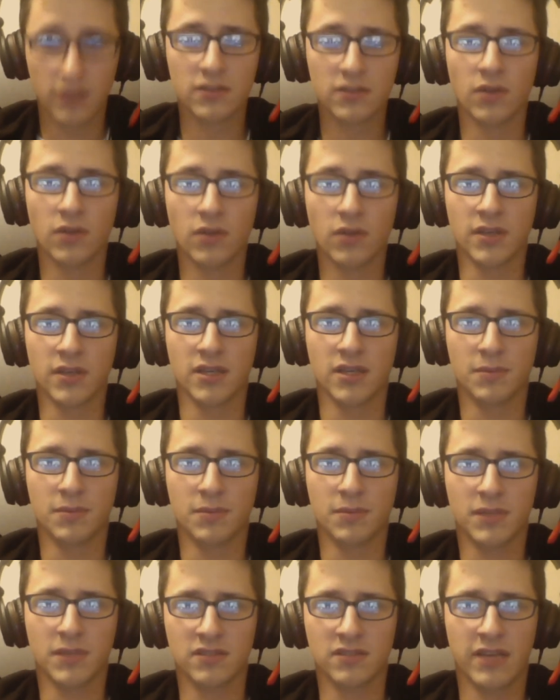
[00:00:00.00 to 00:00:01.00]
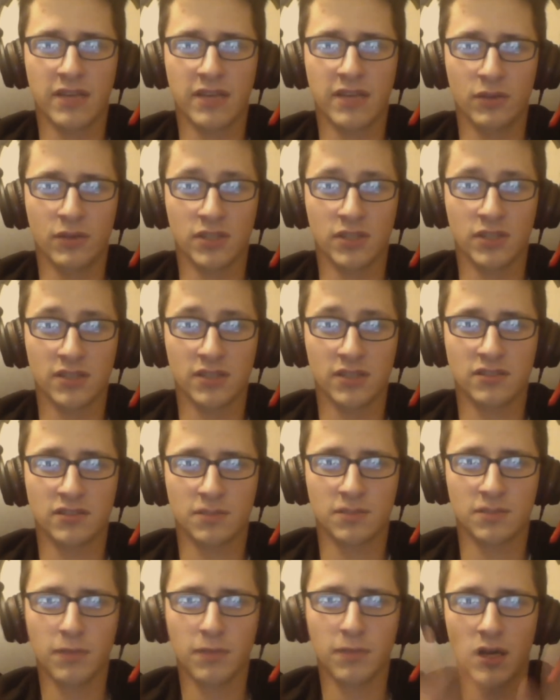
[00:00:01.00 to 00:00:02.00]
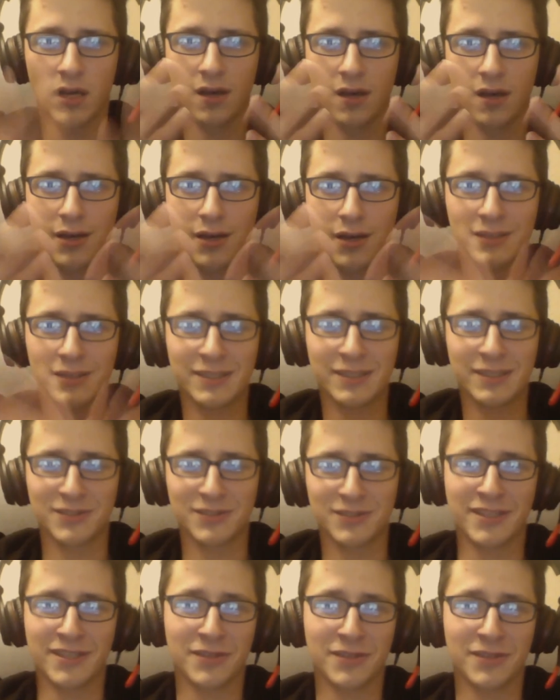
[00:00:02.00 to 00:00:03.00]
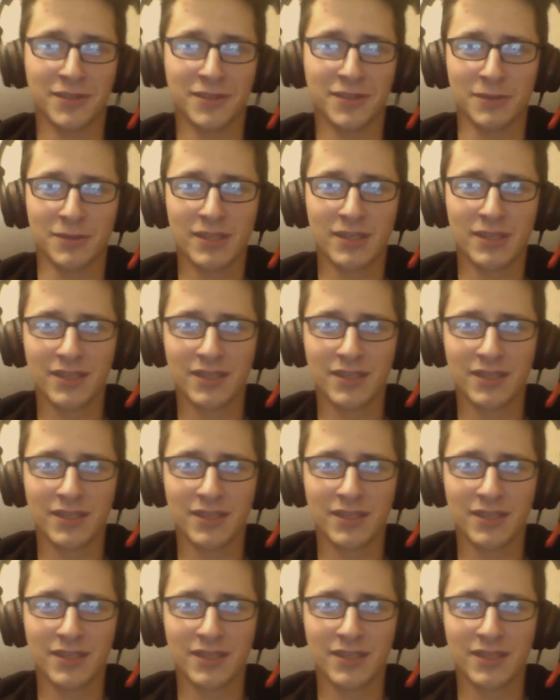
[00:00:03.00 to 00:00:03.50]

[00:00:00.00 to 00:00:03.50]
Don't look up, because now you guys just can't see anything.